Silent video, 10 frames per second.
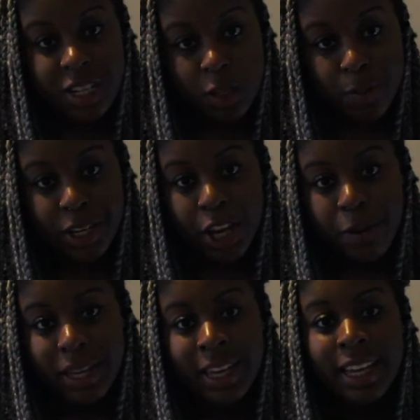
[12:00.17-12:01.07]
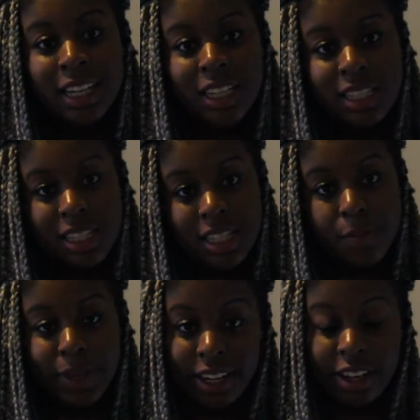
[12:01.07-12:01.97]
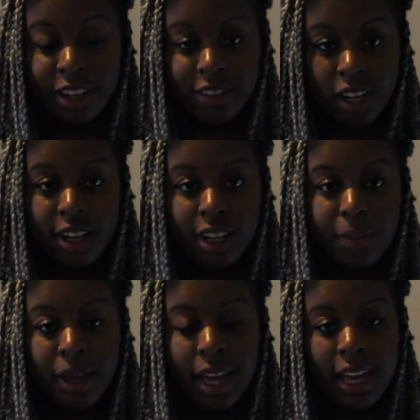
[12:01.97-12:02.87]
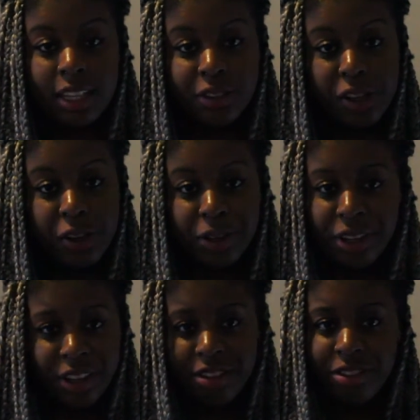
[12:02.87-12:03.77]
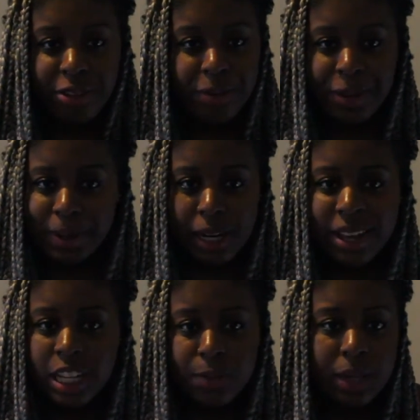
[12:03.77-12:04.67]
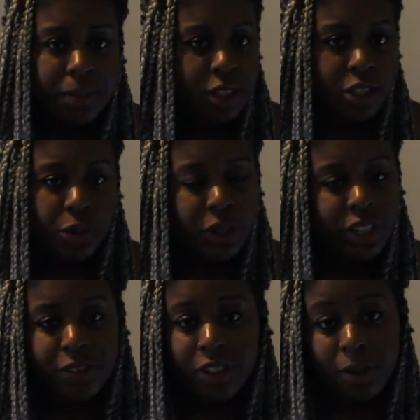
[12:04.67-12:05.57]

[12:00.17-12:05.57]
it's been going since the beginning of time, so you can do as many maths papers as you want if you do